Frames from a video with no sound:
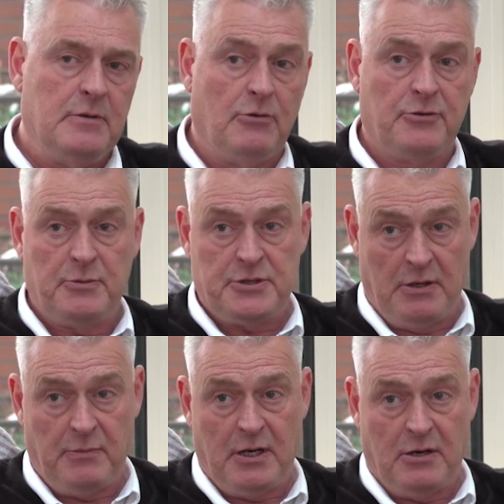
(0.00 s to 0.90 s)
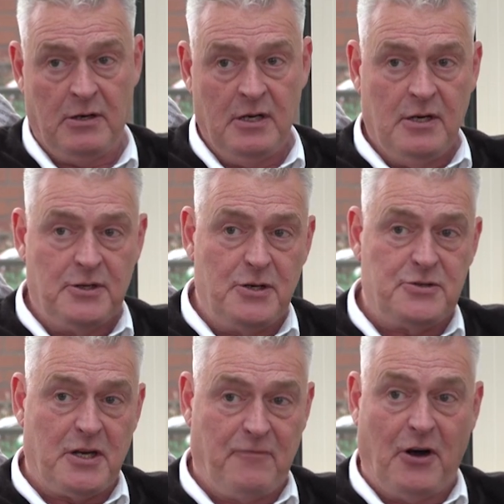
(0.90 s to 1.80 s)
Although we are
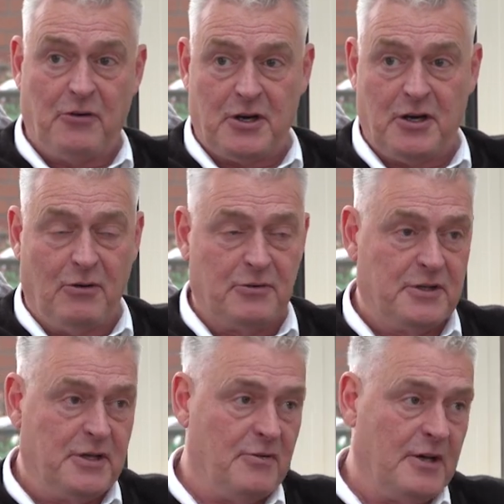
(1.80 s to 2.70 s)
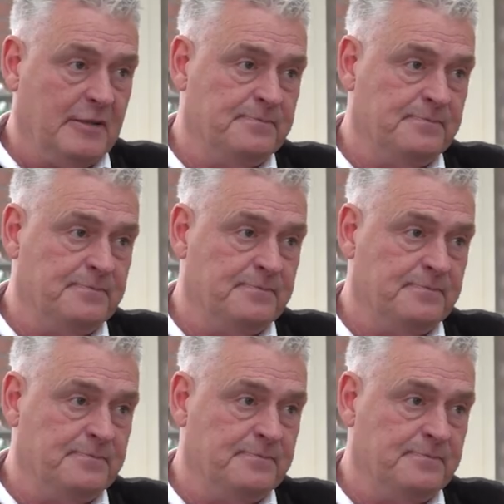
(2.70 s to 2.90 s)
using foreign coal to do that.